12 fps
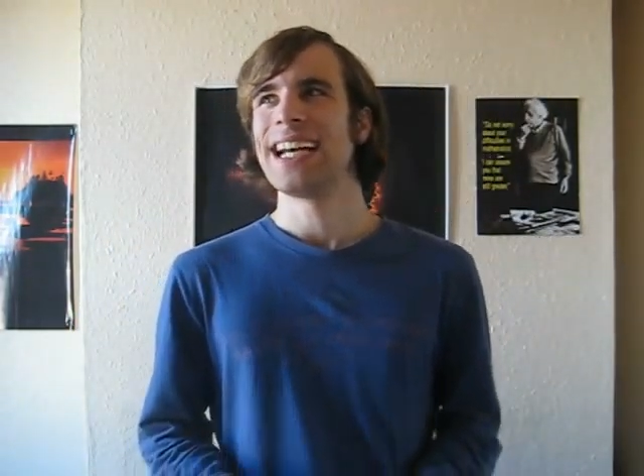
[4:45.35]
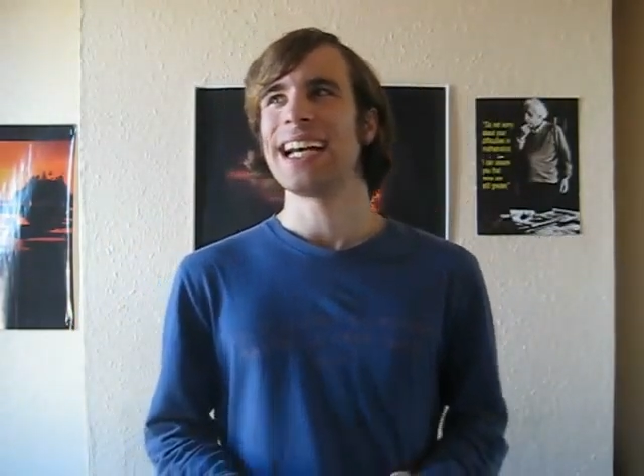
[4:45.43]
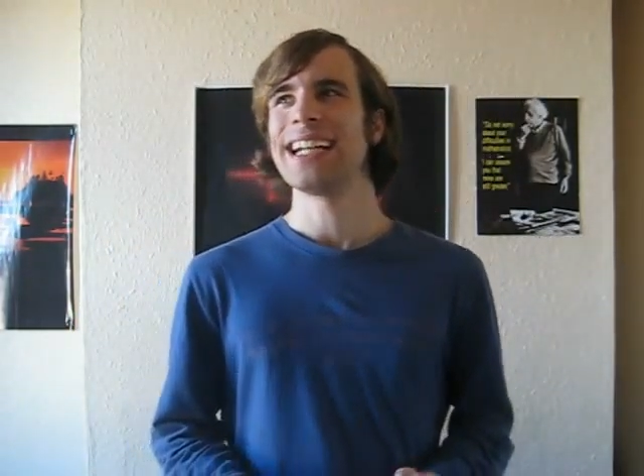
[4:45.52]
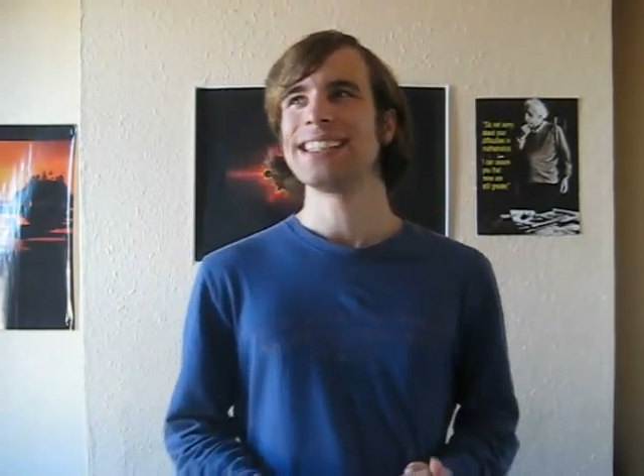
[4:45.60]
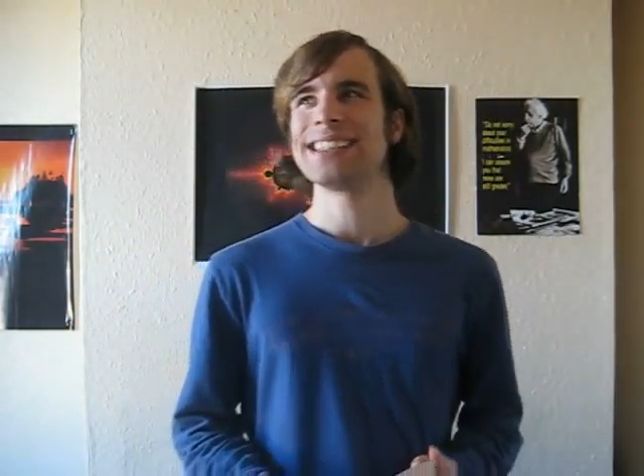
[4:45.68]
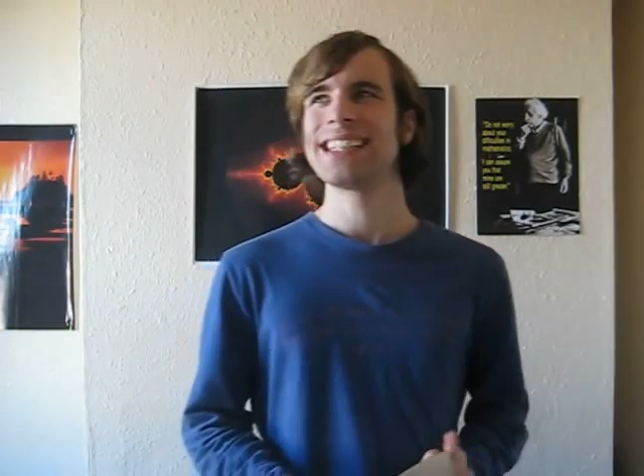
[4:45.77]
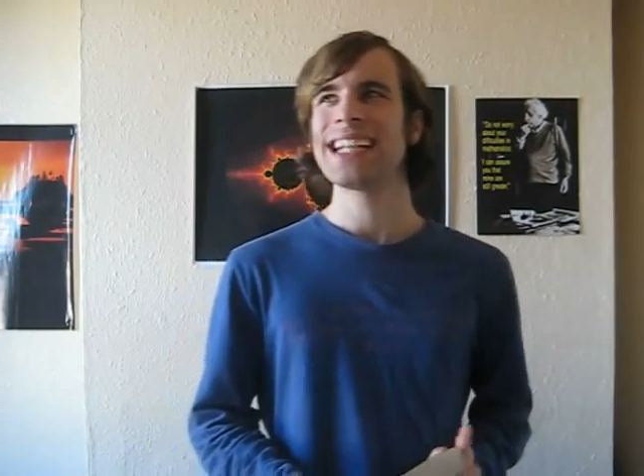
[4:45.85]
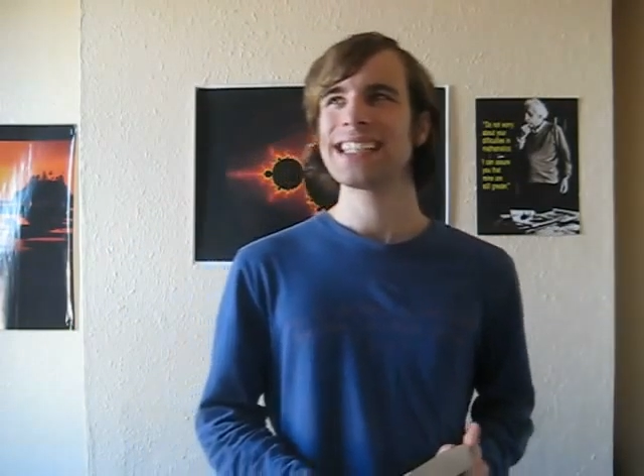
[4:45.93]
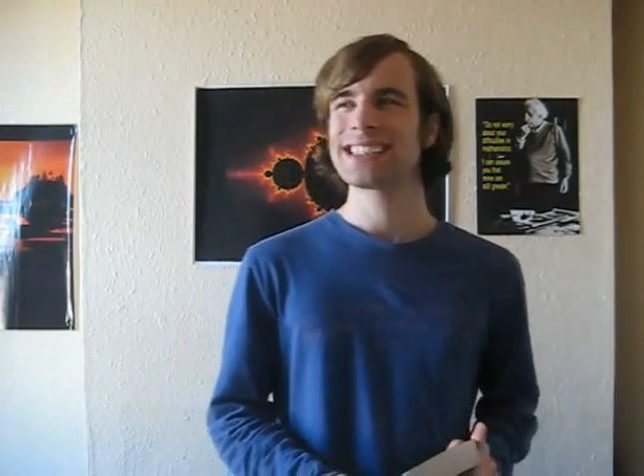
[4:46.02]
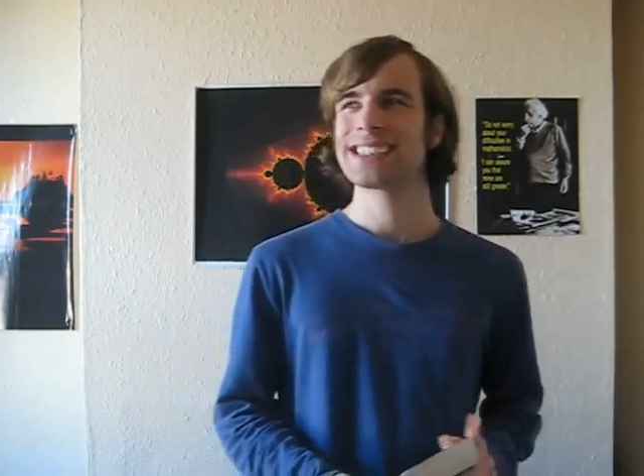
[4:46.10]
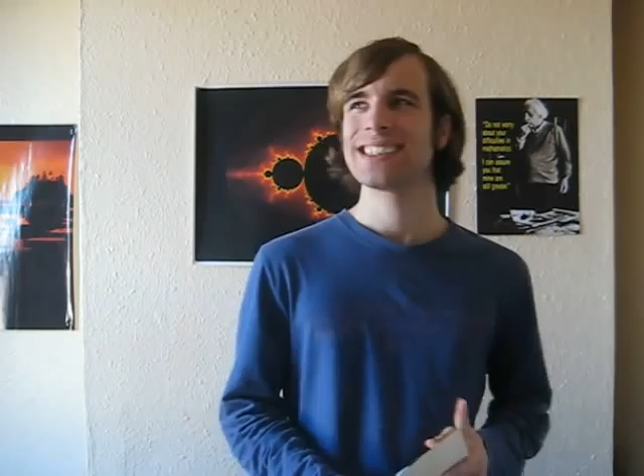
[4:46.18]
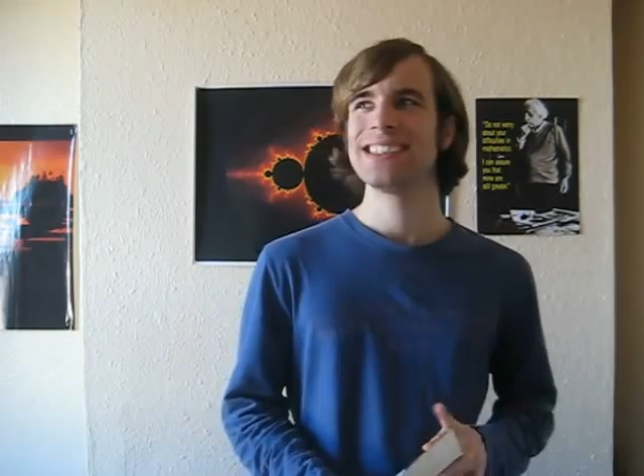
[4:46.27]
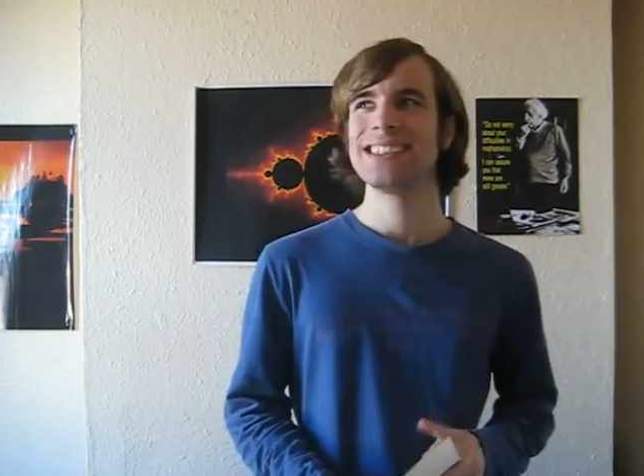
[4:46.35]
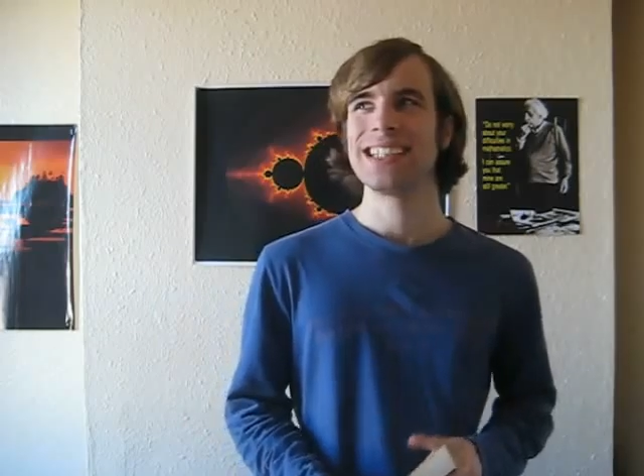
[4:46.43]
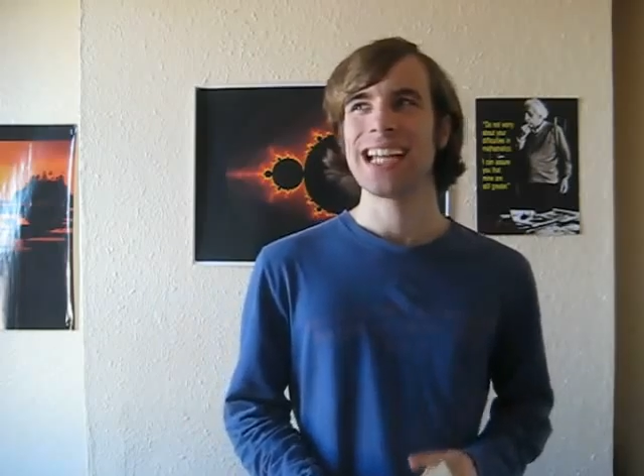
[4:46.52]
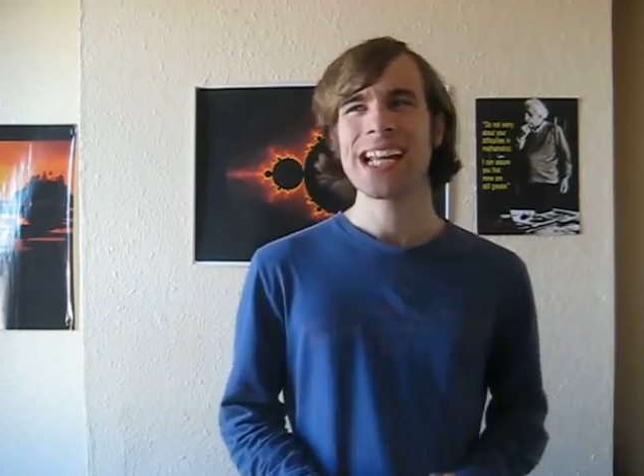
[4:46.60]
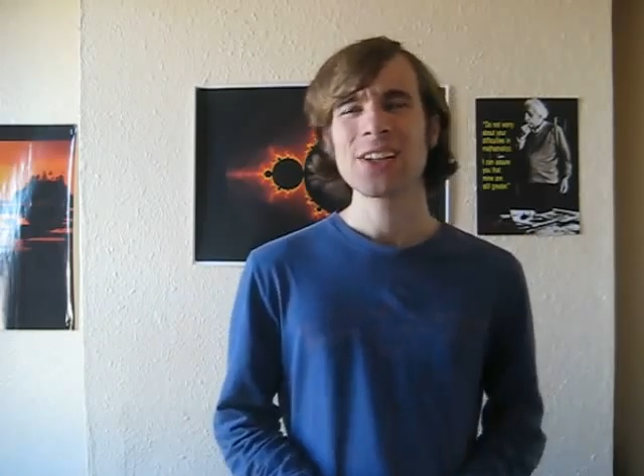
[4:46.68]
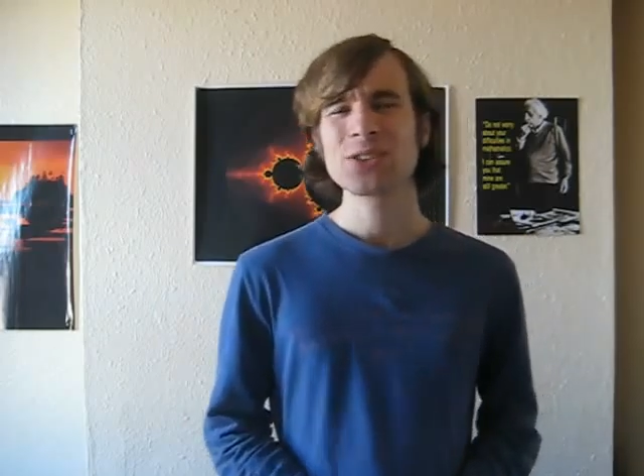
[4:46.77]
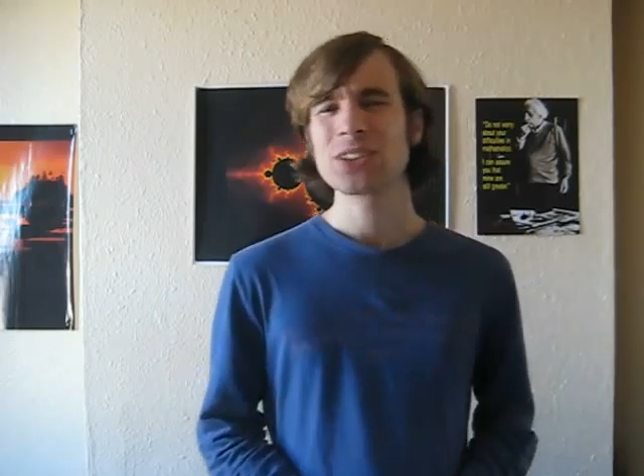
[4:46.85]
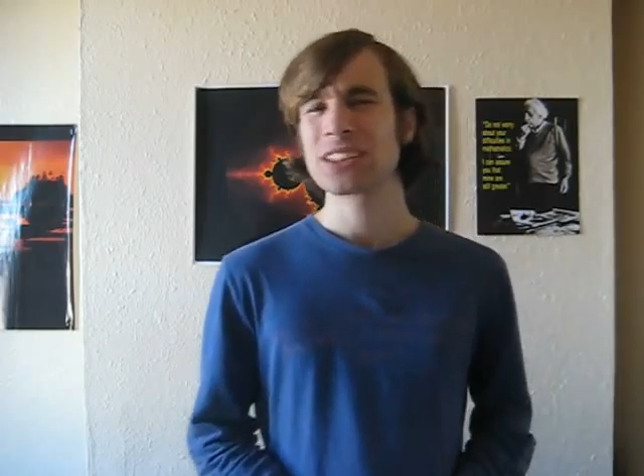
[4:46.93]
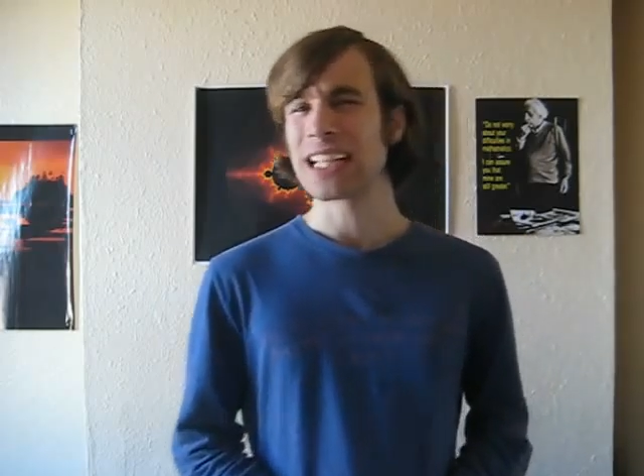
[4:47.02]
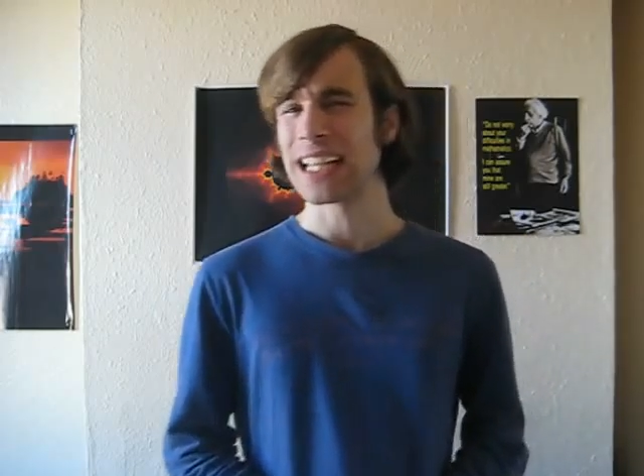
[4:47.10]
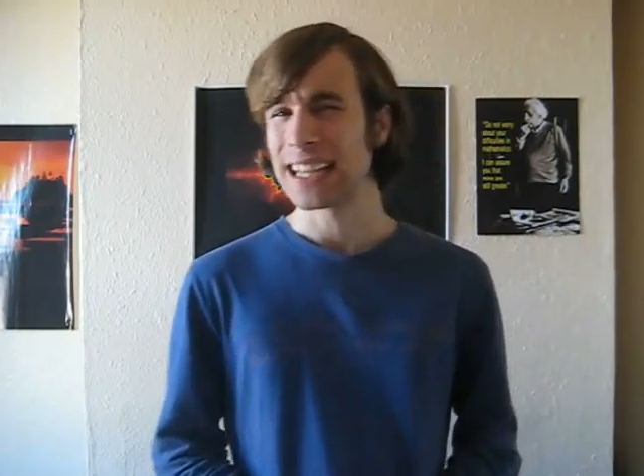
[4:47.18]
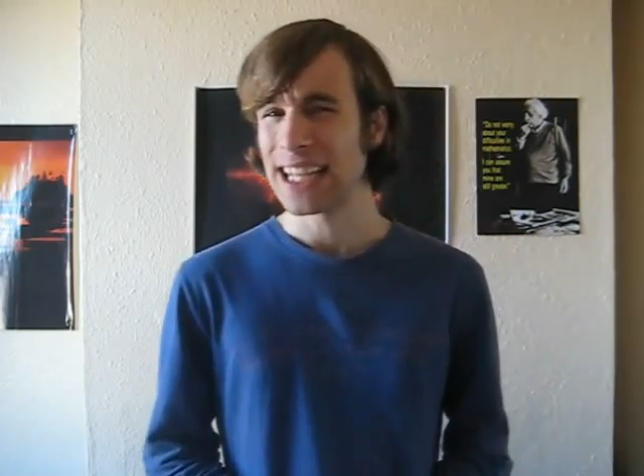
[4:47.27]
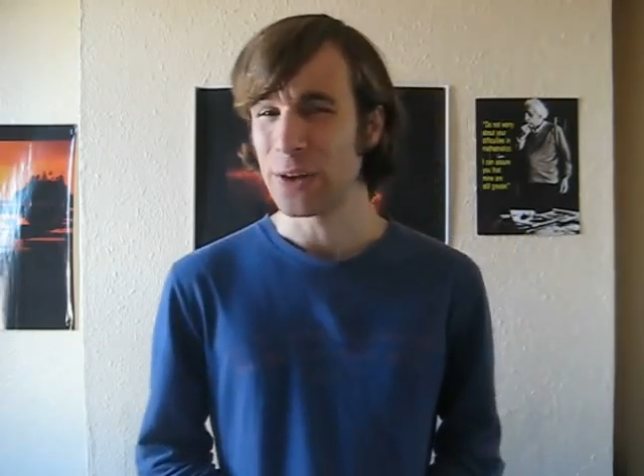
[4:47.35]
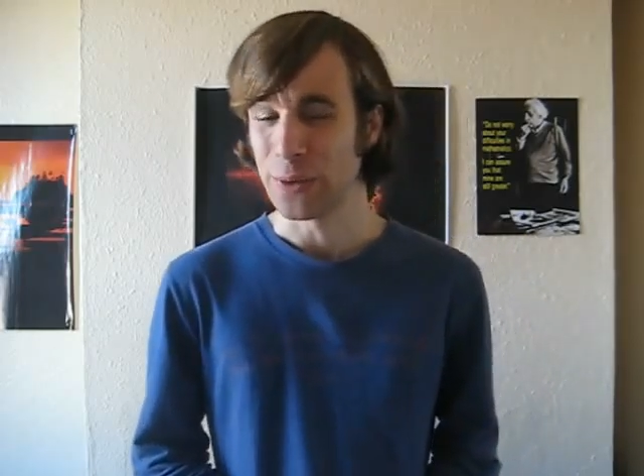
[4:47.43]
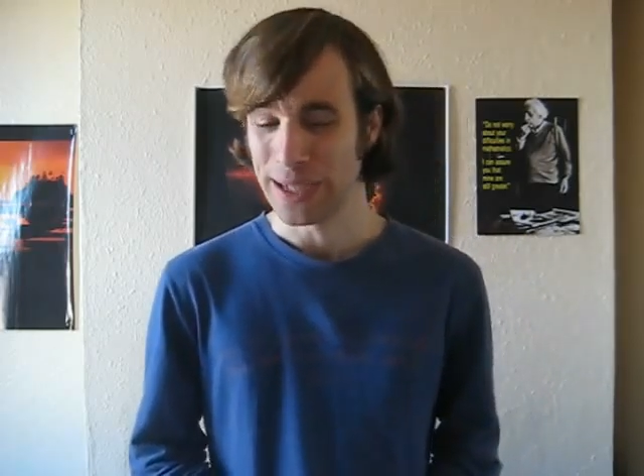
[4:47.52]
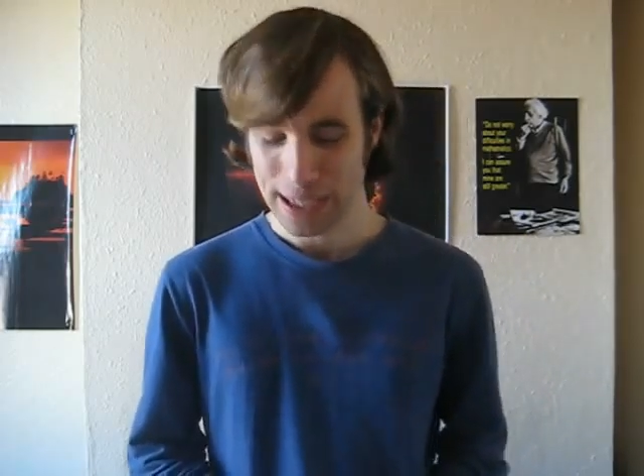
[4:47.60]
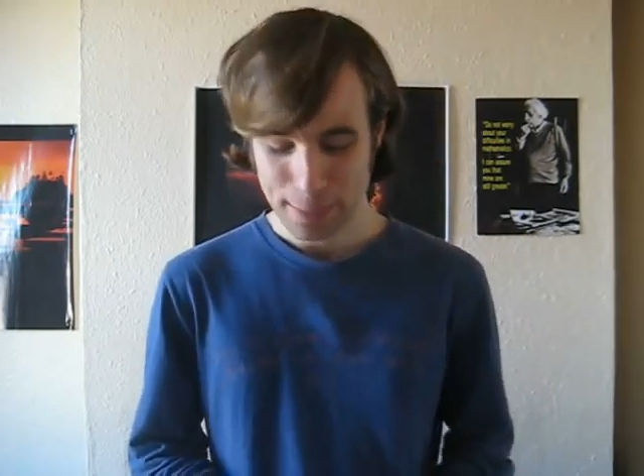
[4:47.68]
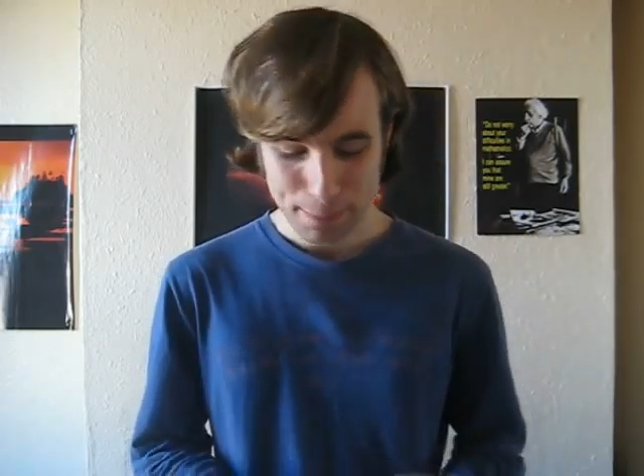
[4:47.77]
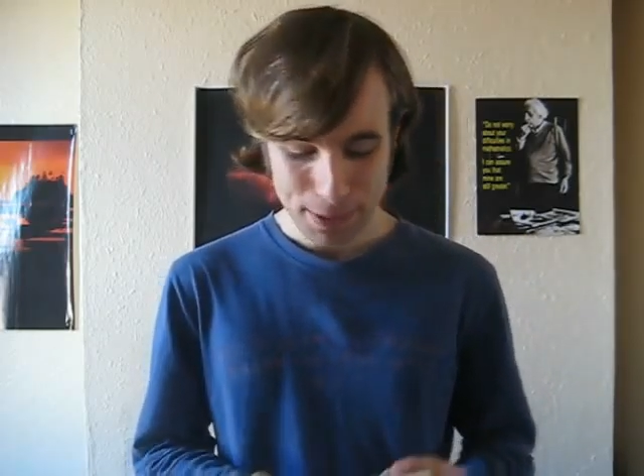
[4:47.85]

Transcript: and that's an interesting theory,